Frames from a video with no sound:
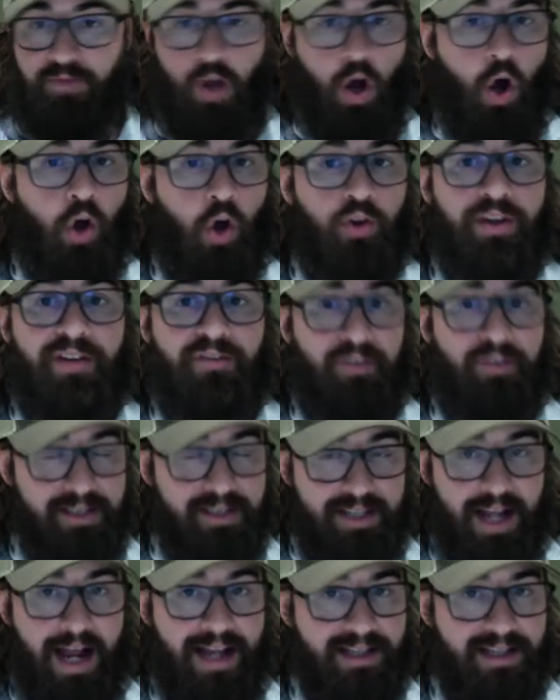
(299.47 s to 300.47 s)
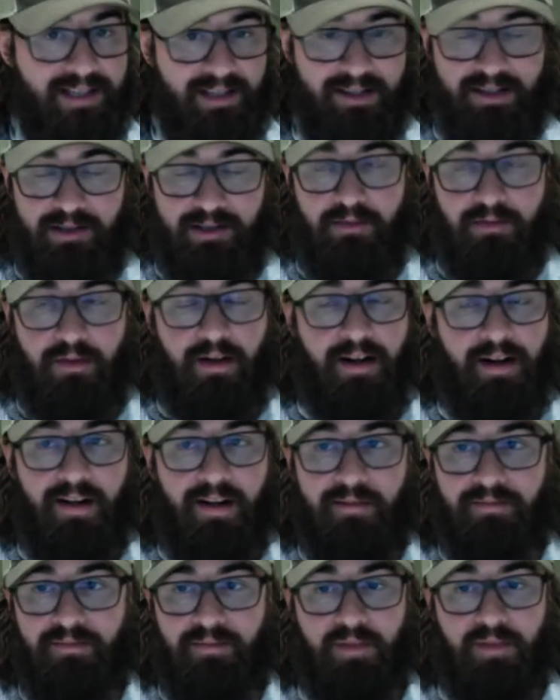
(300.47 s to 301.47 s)
all different sizes,
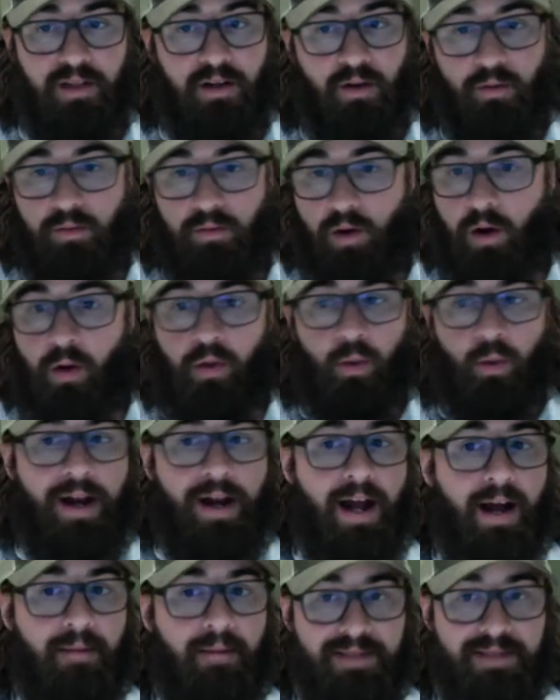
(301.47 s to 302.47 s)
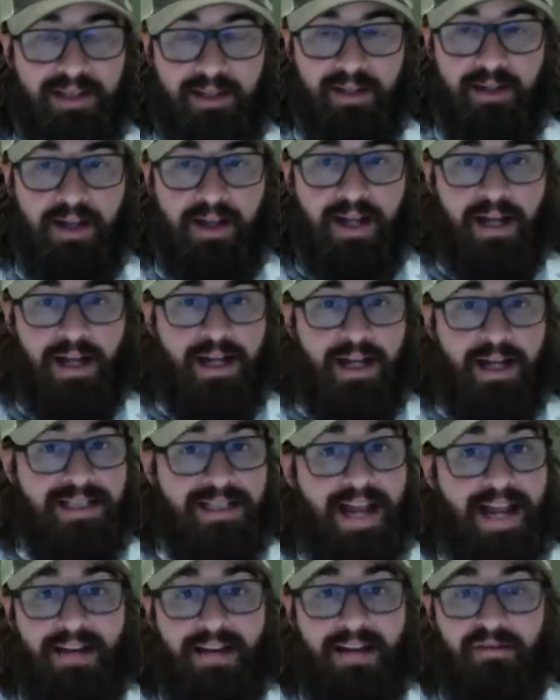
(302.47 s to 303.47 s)
um, you know, all the way up to
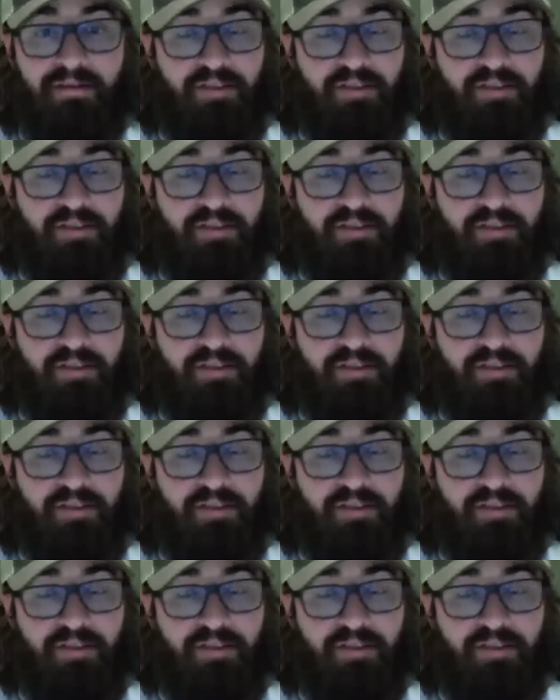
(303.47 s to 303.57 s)
10,